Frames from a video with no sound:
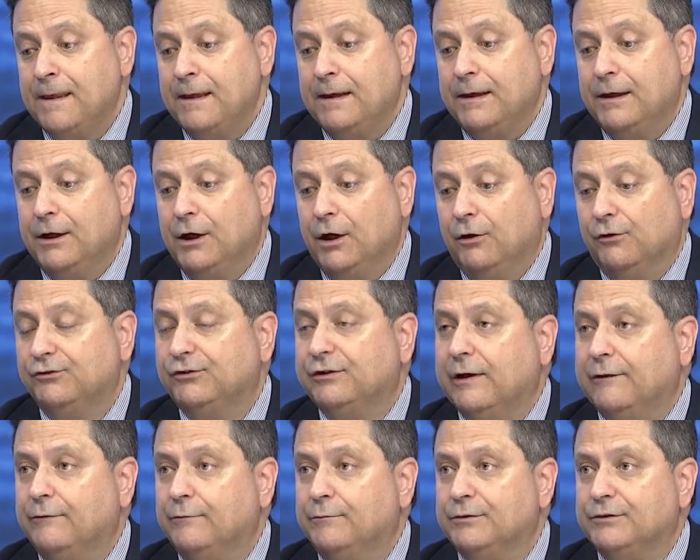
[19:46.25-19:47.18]
you know,
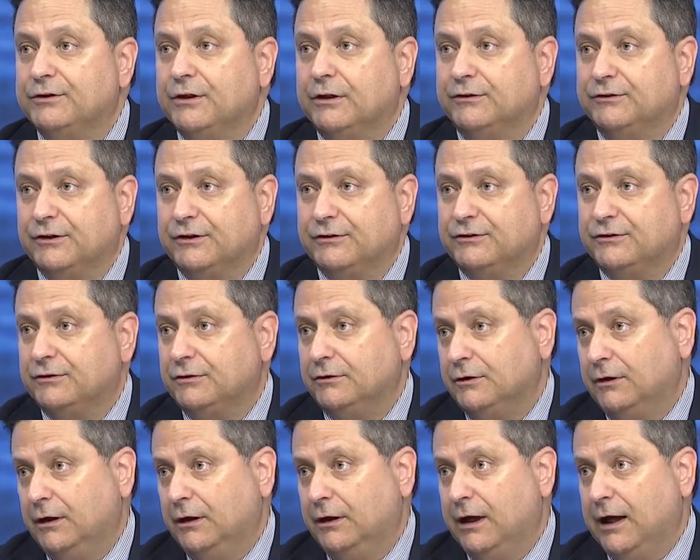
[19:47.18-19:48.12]
7%, six
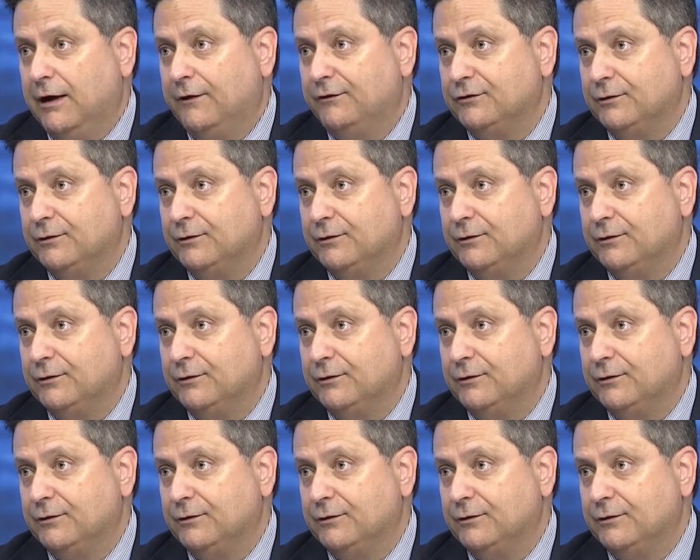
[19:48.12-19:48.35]
and a half,